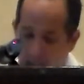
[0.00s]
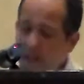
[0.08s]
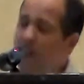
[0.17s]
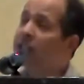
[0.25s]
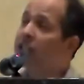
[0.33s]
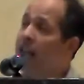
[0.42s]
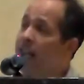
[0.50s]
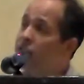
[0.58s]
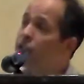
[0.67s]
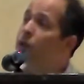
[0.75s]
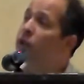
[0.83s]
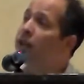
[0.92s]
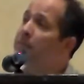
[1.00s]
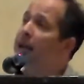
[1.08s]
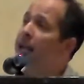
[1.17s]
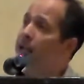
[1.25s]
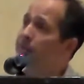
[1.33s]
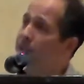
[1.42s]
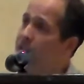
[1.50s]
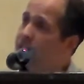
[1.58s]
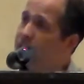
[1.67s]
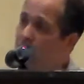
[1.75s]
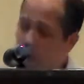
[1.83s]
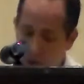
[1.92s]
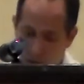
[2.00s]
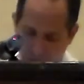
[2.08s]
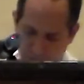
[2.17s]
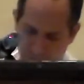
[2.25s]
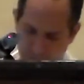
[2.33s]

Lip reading: And in this case, you did make complete notes.